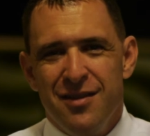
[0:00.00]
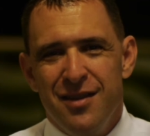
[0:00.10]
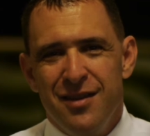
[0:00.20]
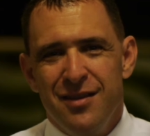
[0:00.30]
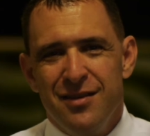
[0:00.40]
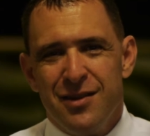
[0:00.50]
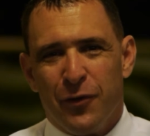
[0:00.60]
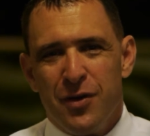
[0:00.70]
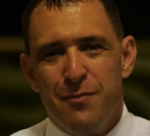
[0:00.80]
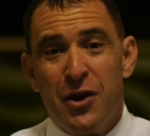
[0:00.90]
the
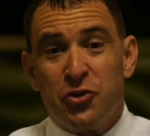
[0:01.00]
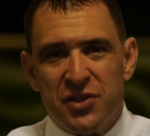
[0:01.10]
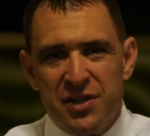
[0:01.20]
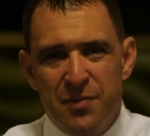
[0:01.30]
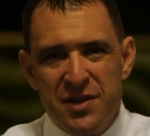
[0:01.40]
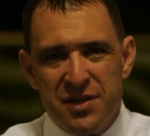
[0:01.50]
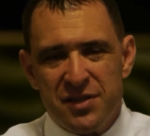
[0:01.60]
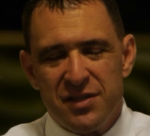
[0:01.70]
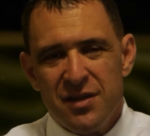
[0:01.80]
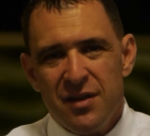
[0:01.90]
different metrics in the
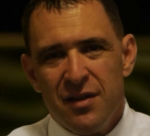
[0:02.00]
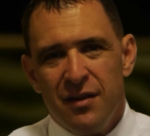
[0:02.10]
business.